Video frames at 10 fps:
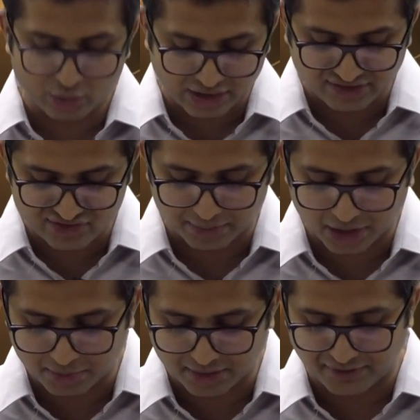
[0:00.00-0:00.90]
You can see chapter
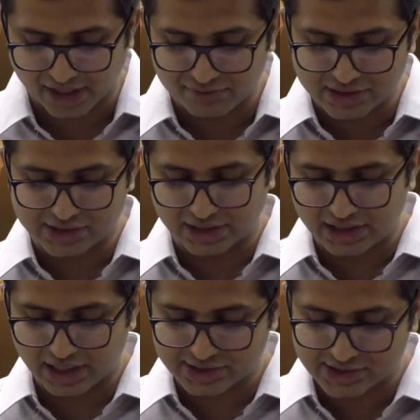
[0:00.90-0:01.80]
number 5, which is
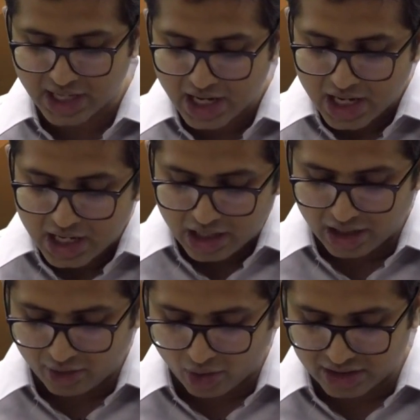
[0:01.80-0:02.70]
Ind AS
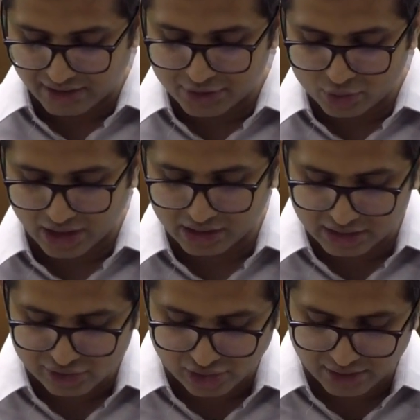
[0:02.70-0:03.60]
on revenue
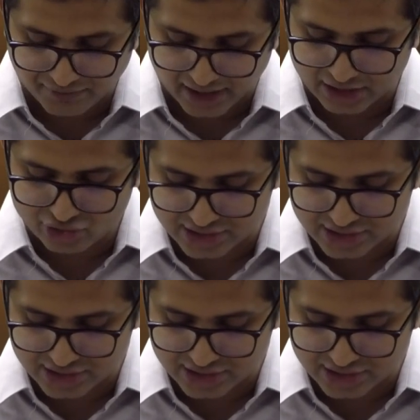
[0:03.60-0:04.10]
recognition in financial